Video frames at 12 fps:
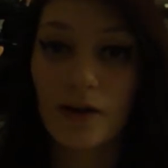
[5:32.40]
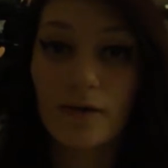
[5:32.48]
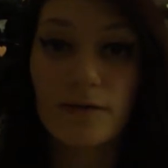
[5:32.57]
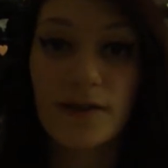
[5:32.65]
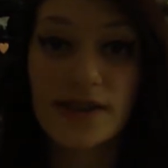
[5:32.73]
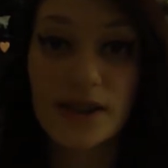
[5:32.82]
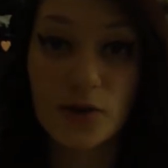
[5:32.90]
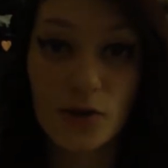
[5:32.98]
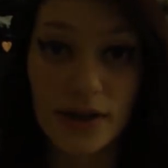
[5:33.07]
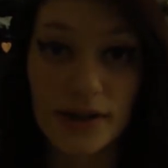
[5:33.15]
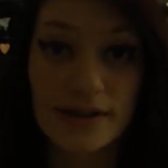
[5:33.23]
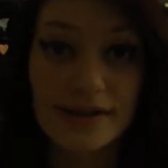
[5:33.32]
Fizzy
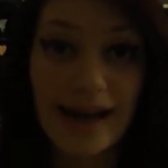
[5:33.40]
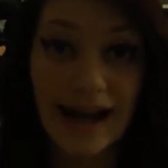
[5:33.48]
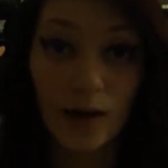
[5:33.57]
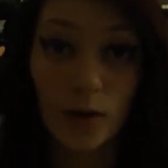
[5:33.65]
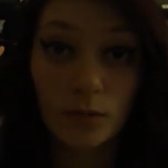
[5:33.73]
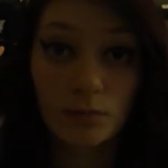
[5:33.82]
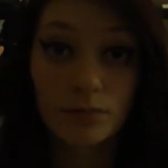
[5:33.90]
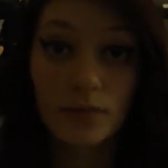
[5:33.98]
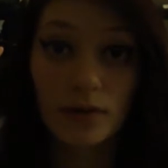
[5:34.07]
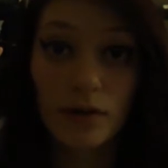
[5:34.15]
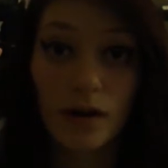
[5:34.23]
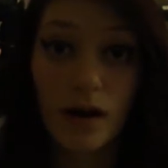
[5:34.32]
drinks. Now,
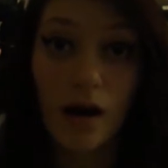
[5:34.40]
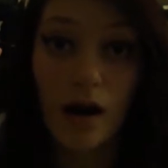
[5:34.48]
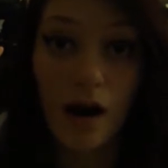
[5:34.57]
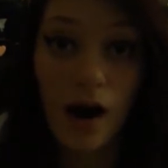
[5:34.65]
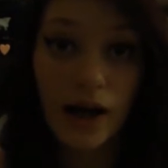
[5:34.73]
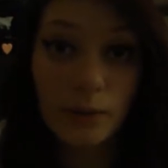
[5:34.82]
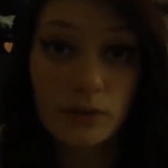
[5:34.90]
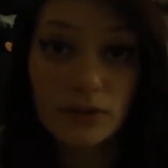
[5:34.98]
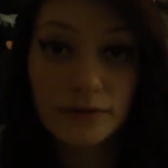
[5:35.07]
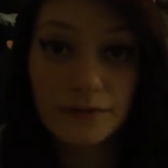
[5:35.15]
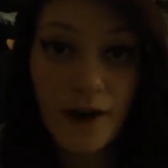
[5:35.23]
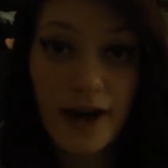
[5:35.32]
I will
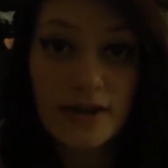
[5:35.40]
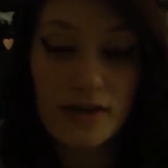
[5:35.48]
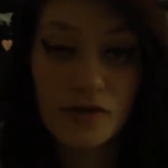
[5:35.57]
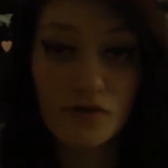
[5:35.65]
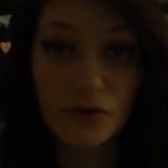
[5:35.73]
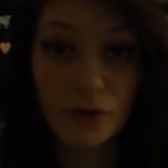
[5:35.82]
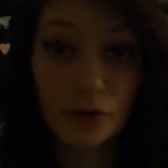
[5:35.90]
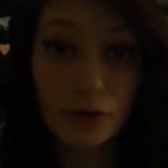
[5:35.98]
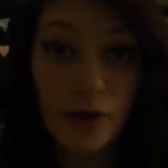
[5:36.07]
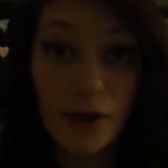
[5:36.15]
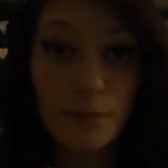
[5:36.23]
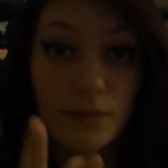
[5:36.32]
defy this rule